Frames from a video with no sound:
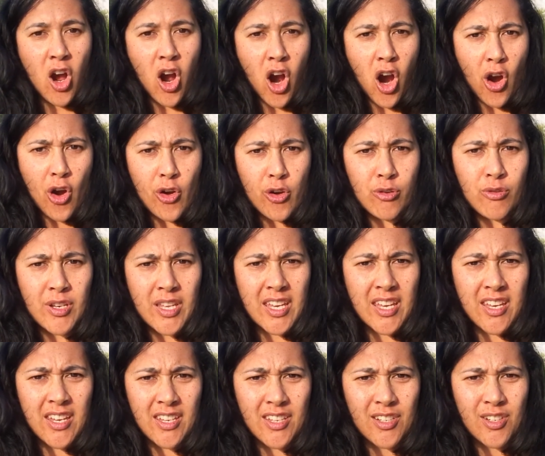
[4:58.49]
hone
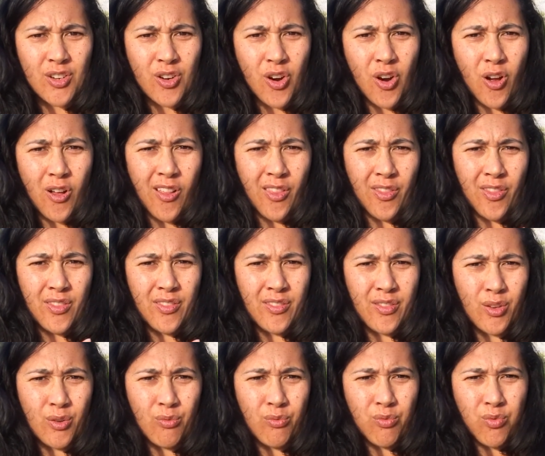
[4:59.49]
in on
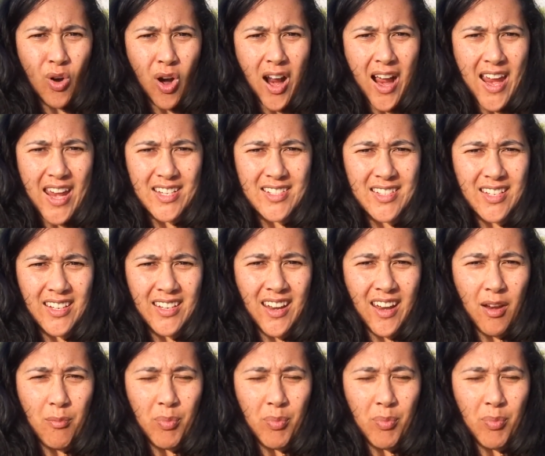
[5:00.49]
the right